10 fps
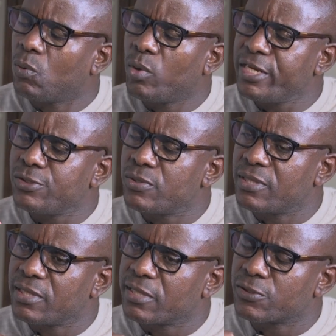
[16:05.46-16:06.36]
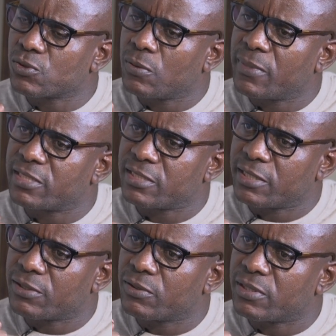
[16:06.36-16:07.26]
Why do you think there's so much
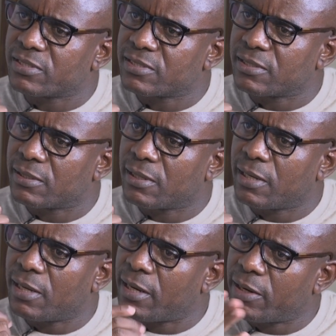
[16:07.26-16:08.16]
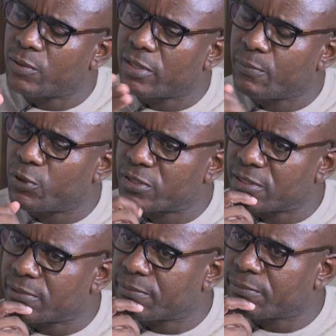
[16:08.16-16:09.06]
ignorance around leprosy?